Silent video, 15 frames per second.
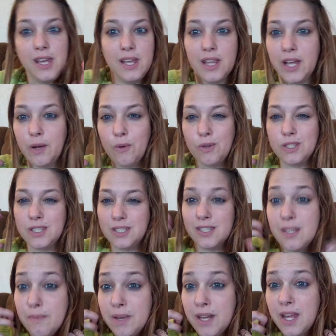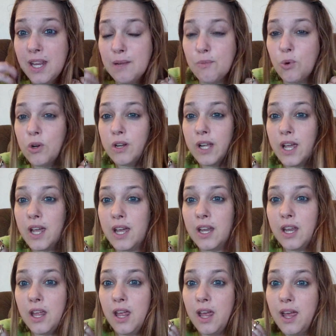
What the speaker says: like was intimidating Morgan,